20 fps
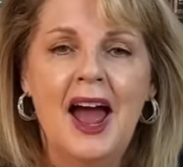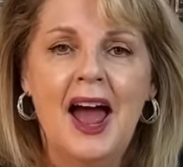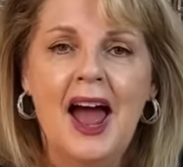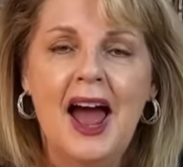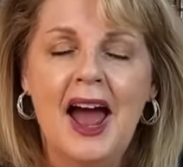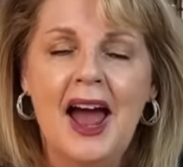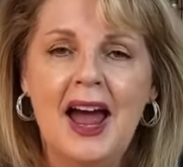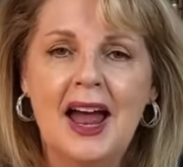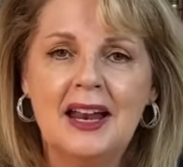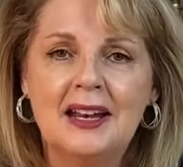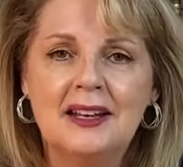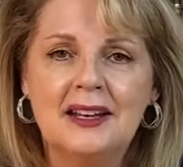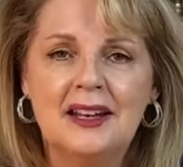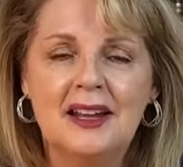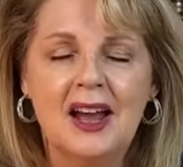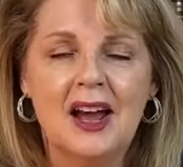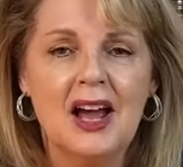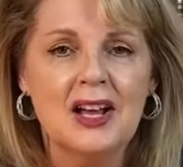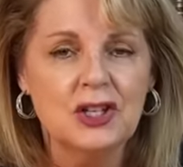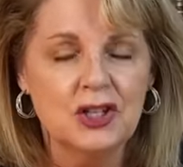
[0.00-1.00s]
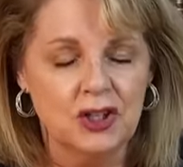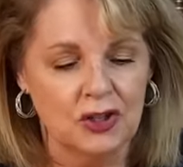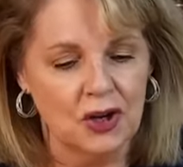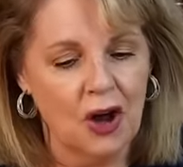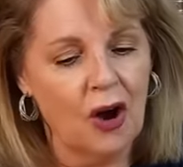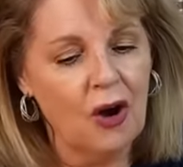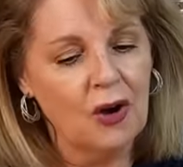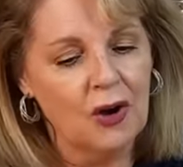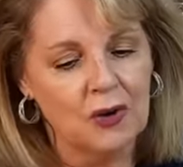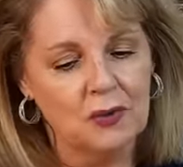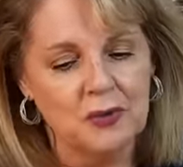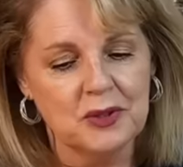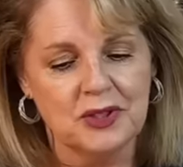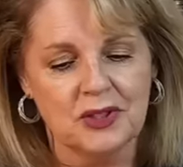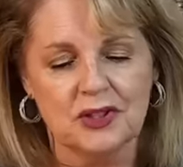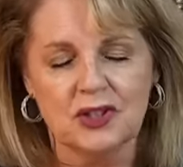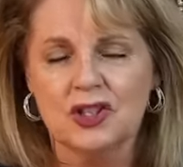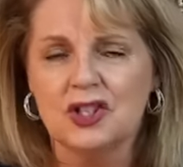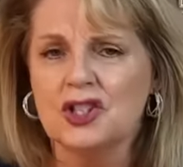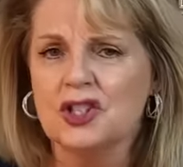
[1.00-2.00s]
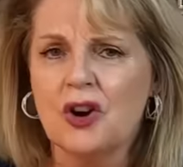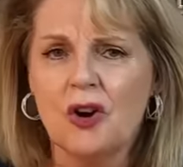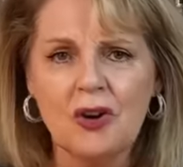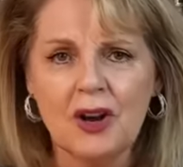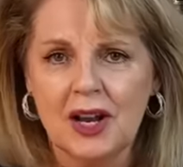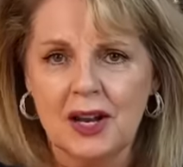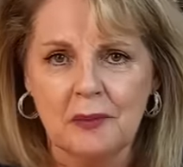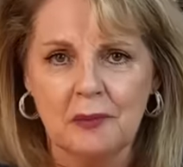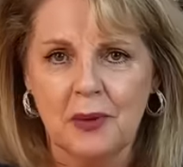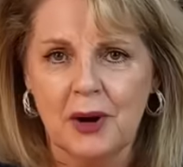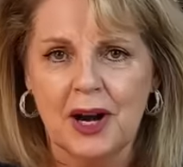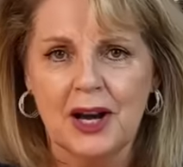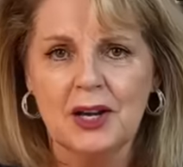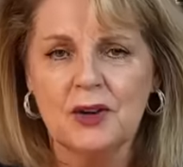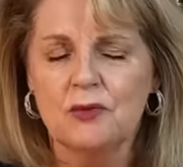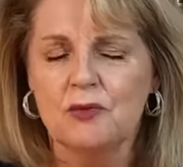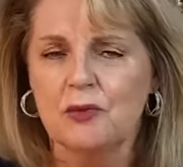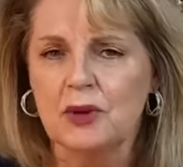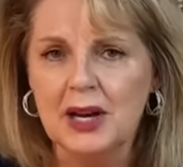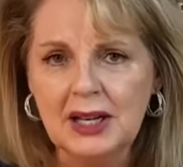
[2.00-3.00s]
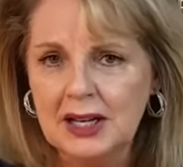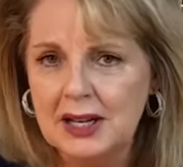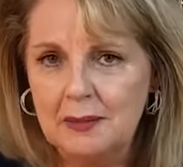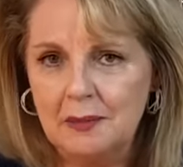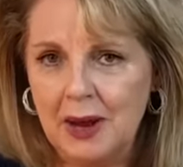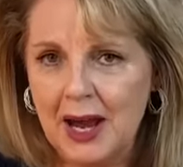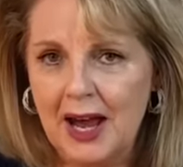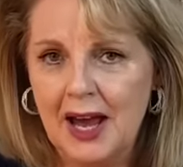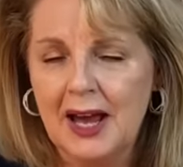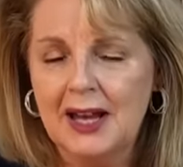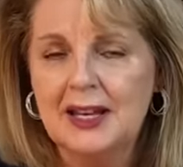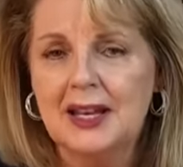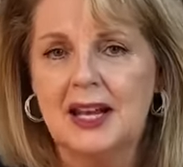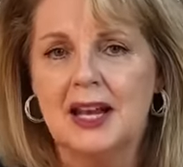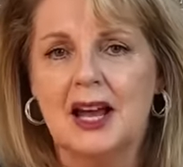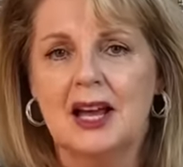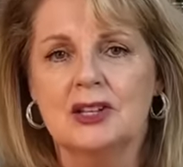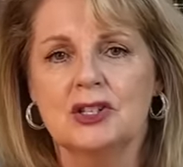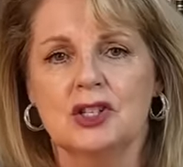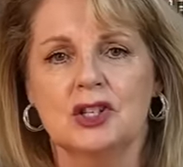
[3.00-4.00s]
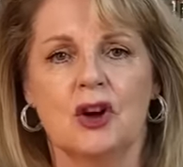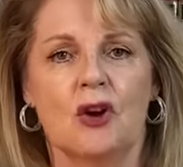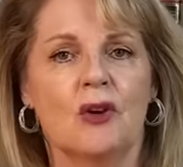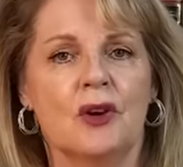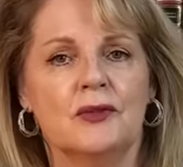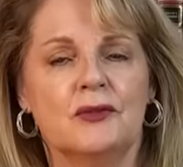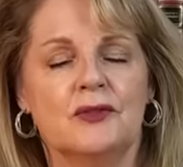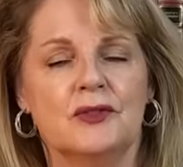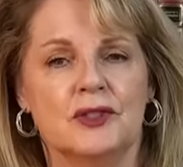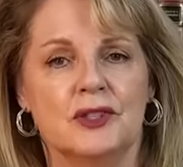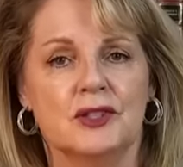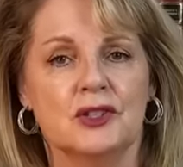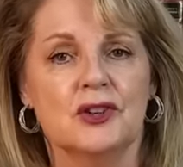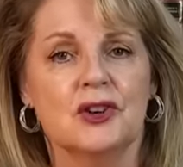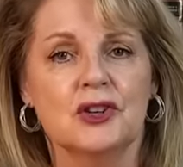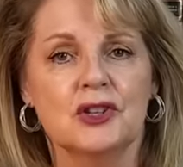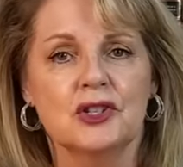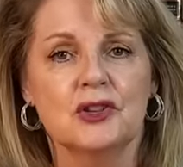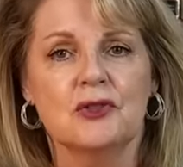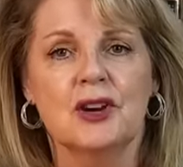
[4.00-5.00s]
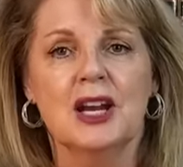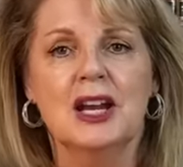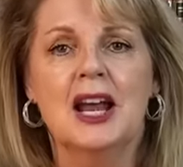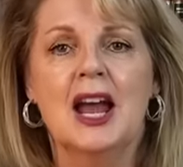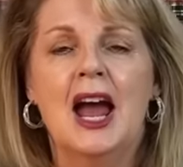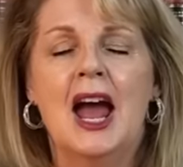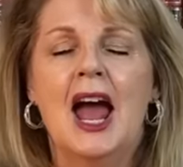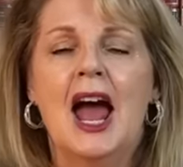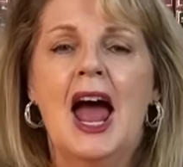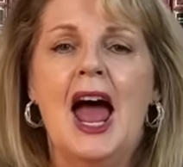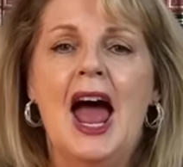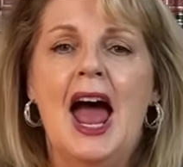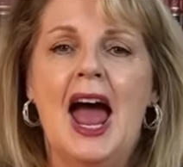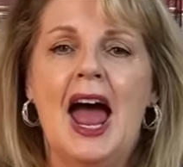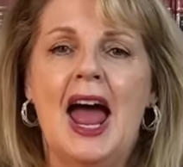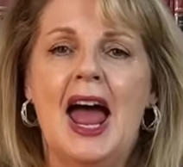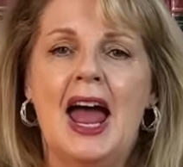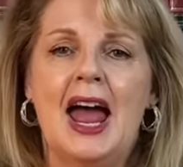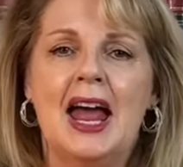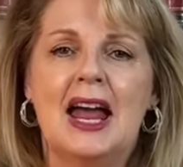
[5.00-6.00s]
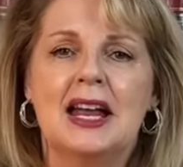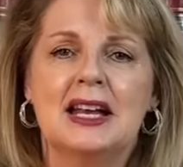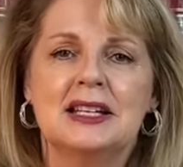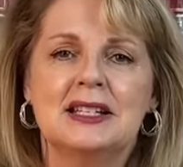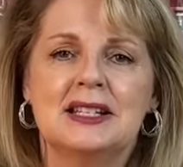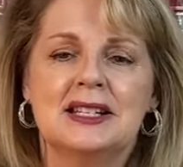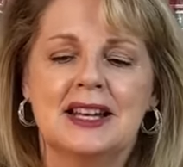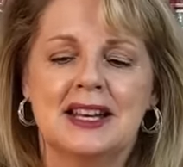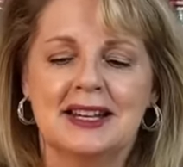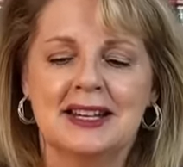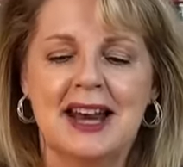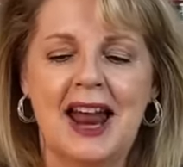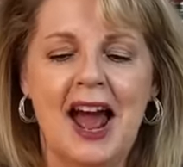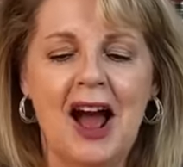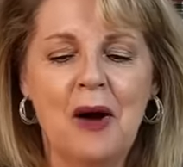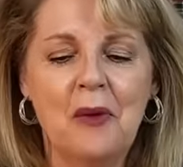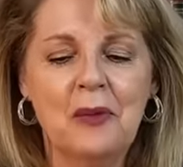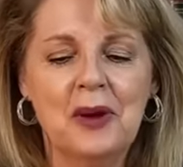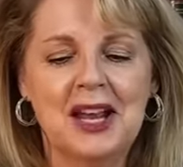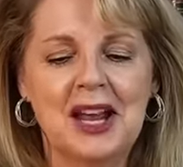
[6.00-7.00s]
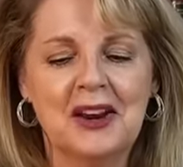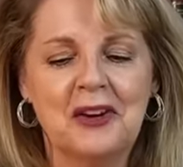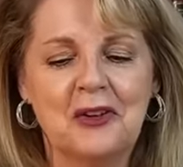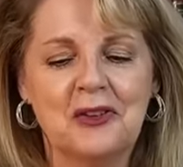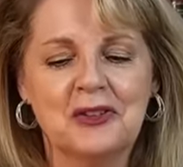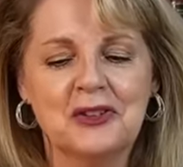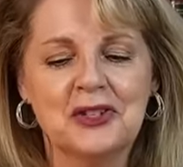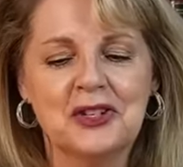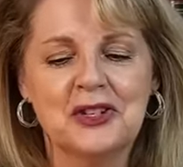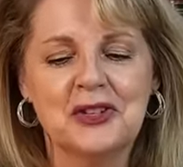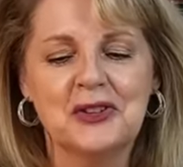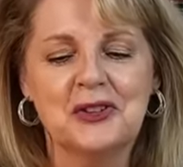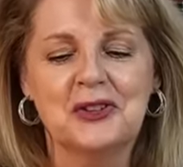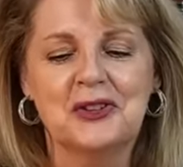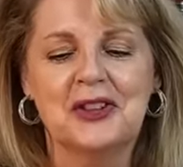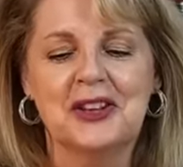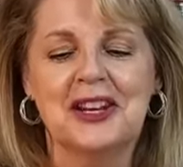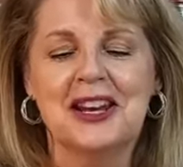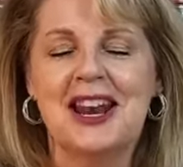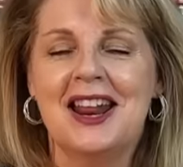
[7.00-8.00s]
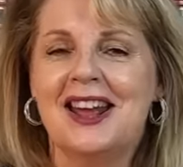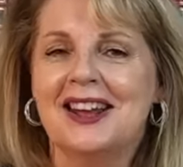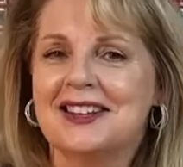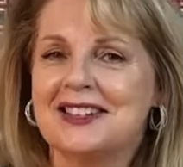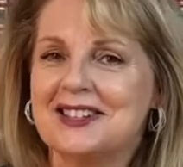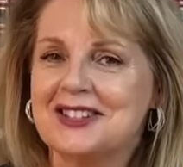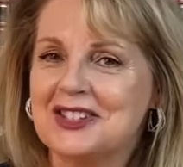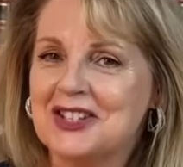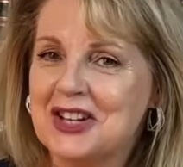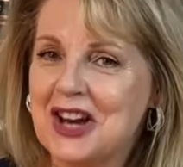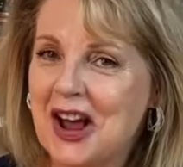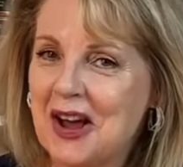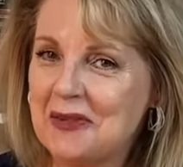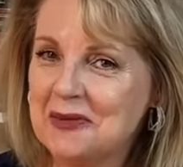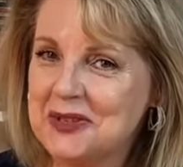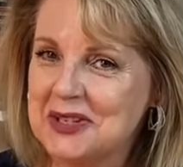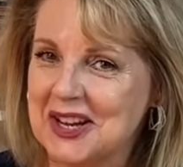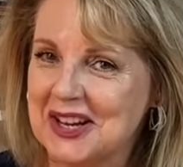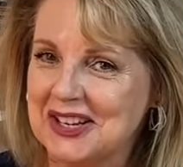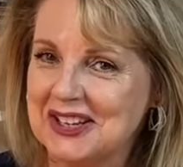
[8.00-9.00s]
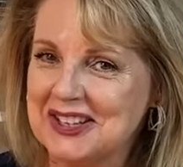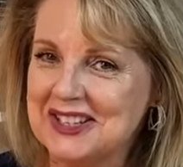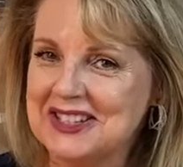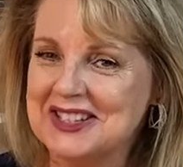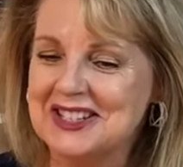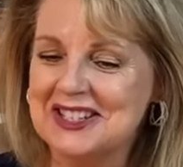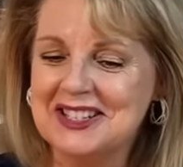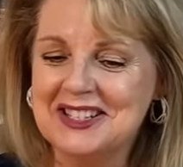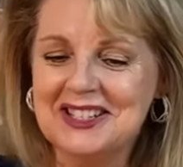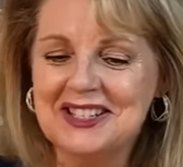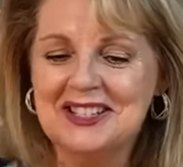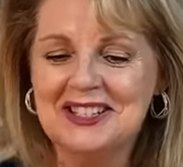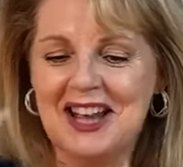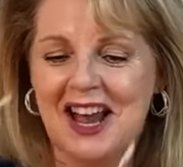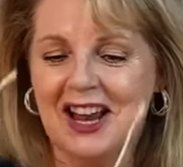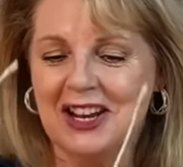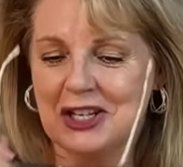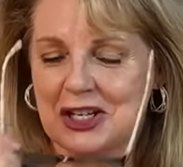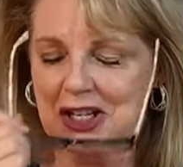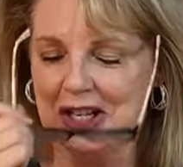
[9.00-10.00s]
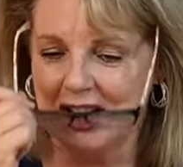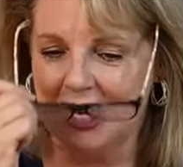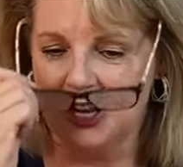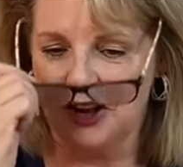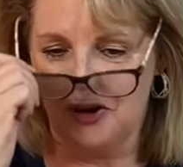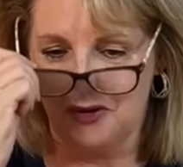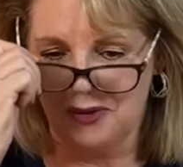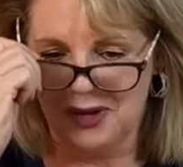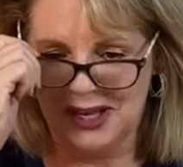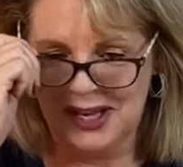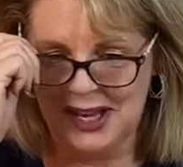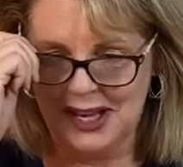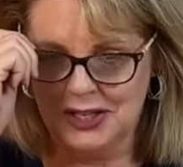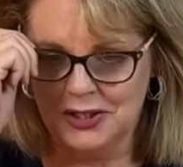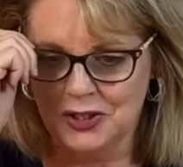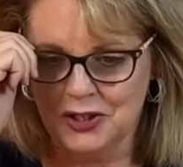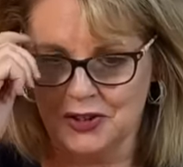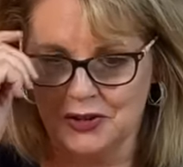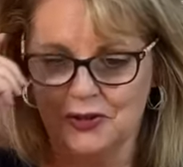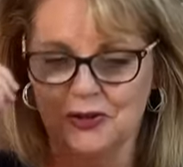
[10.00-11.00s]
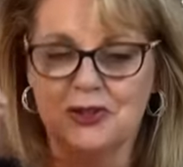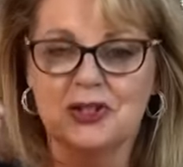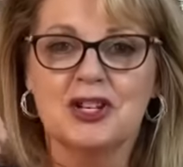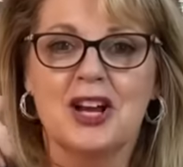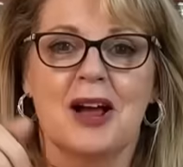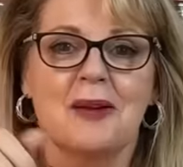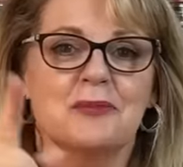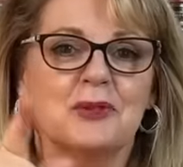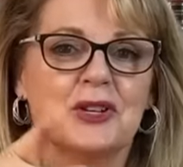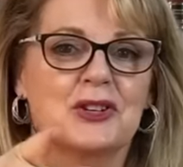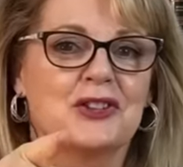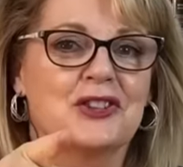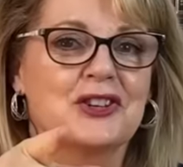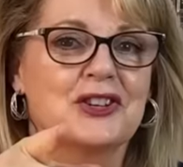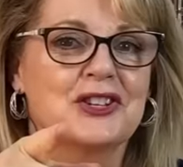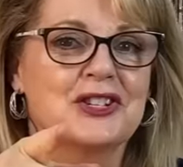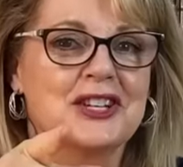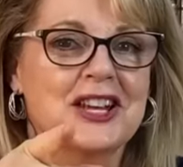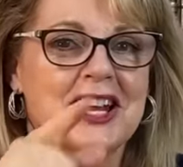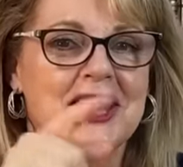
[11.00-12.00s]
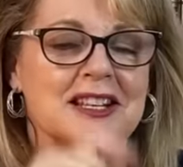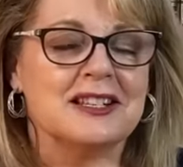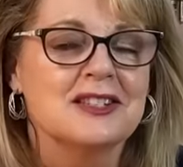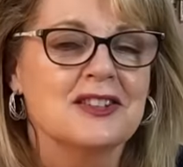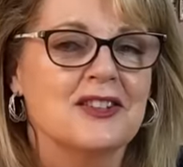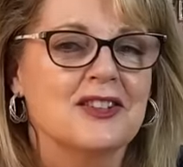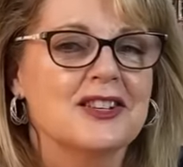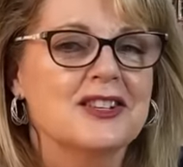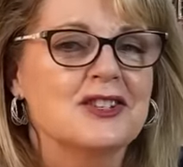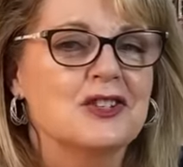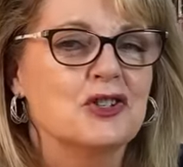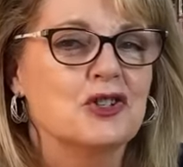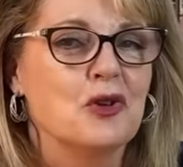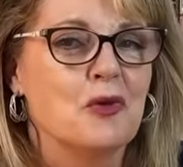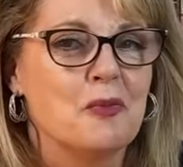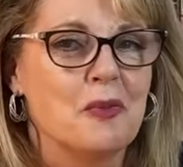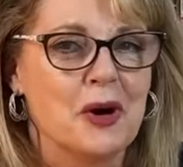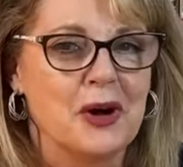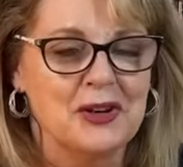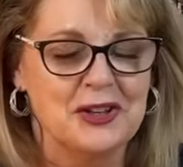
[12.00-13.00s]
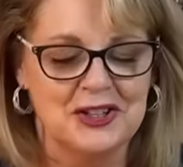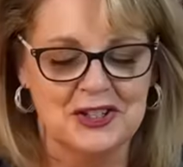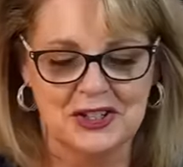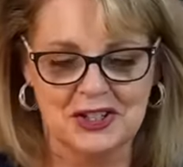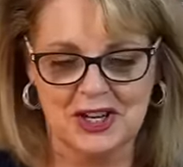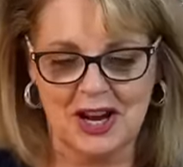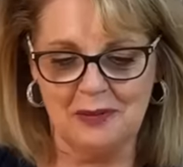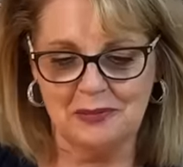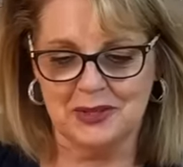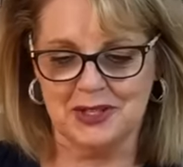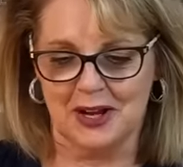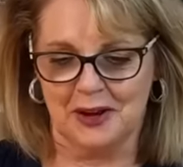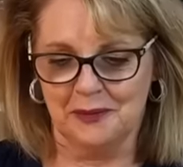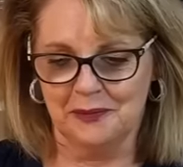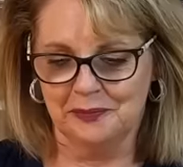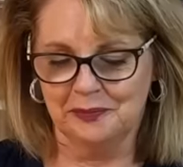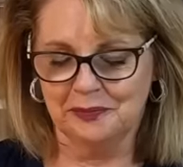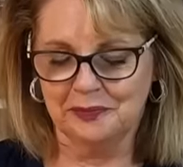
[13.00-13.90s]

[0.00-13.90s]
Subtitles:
And as you know, it was a shocking break, really bad. He had to go in for surgery. And now we get on to the next chapter, because this is actually going into chapter 13. So this is your bonus chapter.